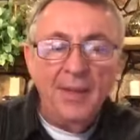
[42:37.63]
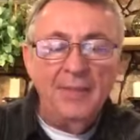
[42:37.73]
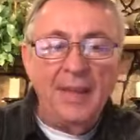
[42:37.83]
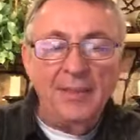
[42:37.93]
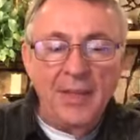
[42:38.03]

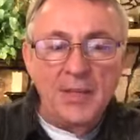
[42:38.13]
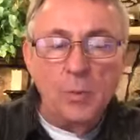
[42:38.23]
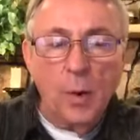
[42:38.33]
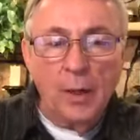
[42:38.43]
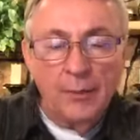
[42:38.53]
That this
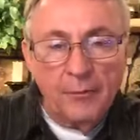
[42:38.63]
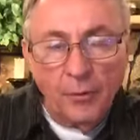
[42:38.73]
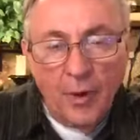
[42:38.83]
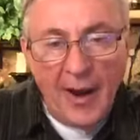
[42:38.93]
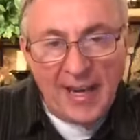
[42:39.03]
work of
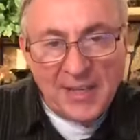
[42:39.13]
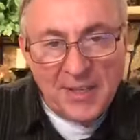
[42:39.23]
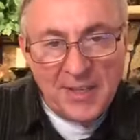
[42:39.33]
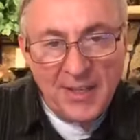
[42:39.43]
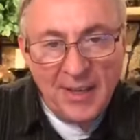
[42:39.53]

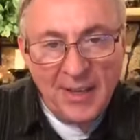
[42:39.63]
Christ,